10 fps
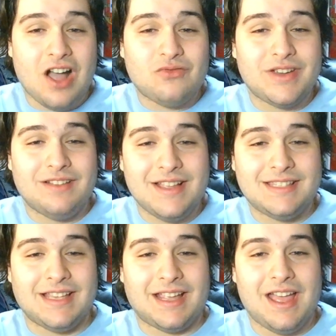
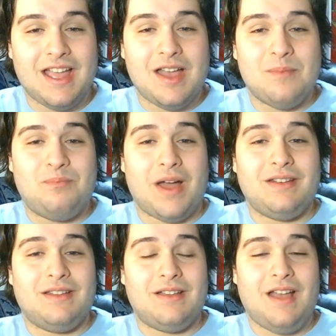realistic.
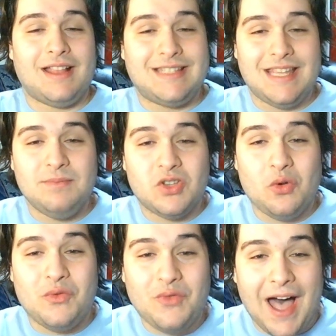But teams
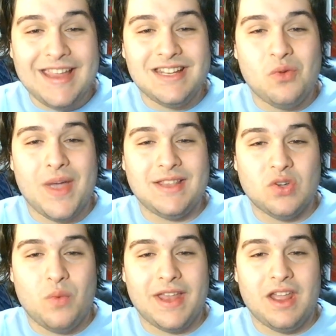who find a way
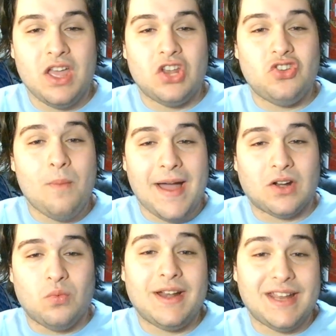to win no
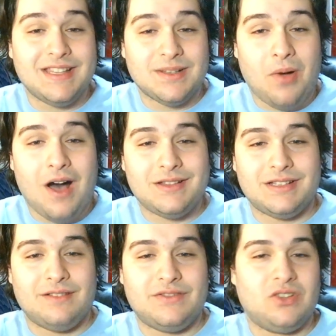matter what is a
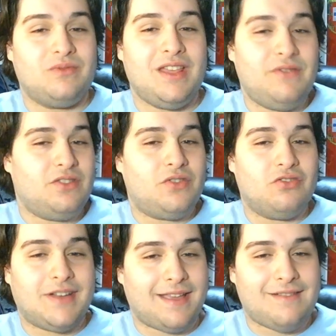positive. So even though
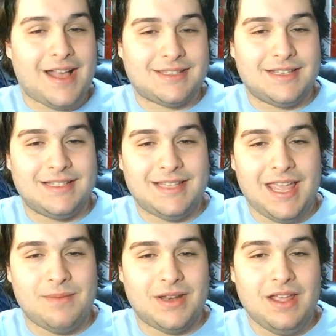you look at last night's
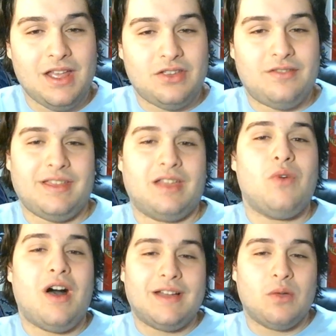game and you
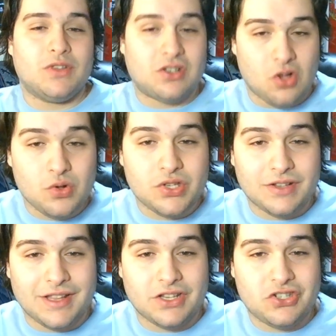think, well, it was
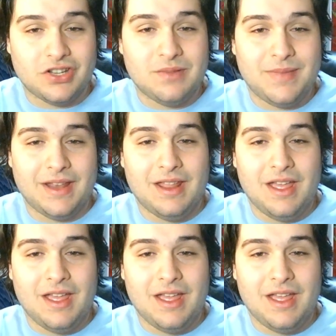closer than it should have been,